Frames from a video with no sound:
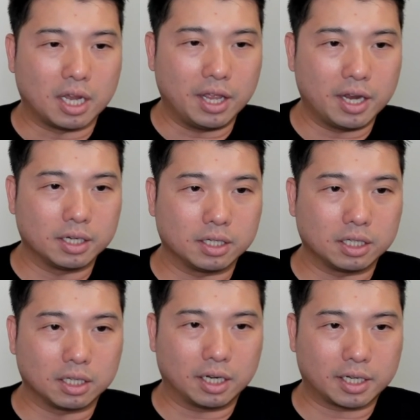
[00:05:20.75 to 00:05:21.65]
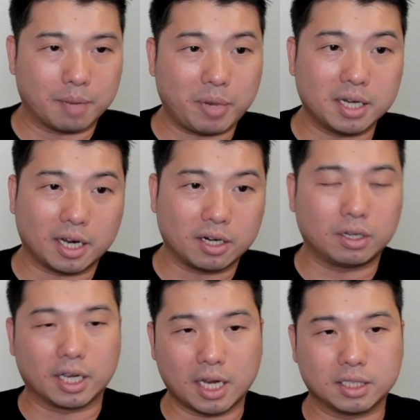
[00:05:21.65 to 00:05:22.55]
And then campaign
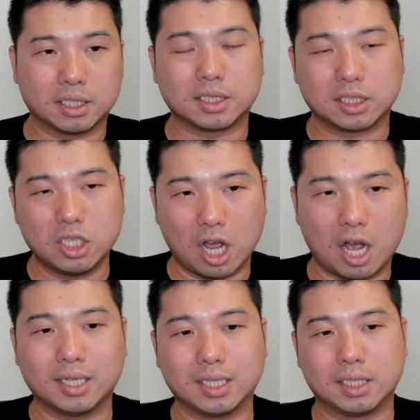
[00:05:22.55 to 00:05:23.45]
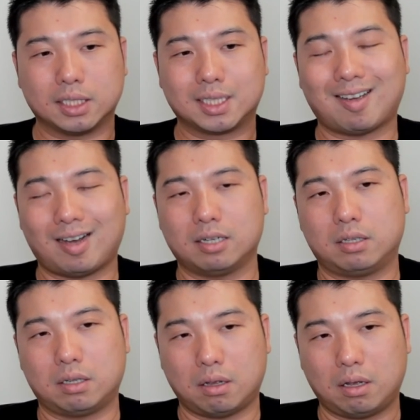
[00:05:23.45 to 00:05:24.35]
title. Again, this is not the
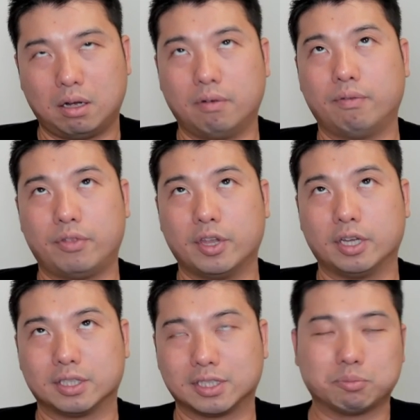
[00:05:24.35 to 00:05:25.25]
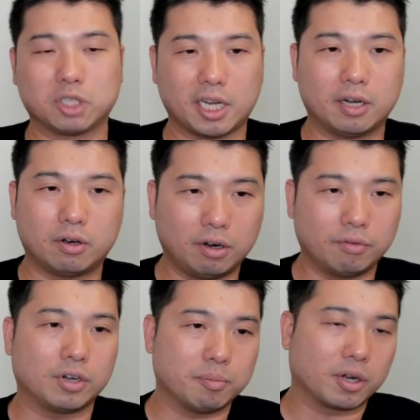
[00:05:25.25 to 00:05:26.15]
title of the subject header of
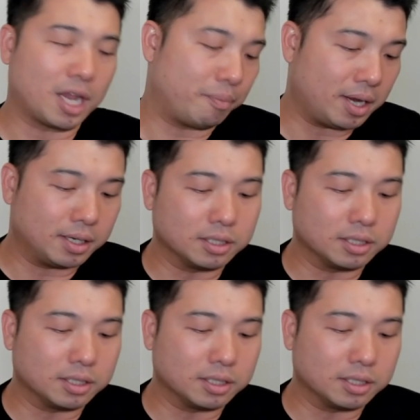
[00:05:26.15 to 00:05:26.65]
your email campaign.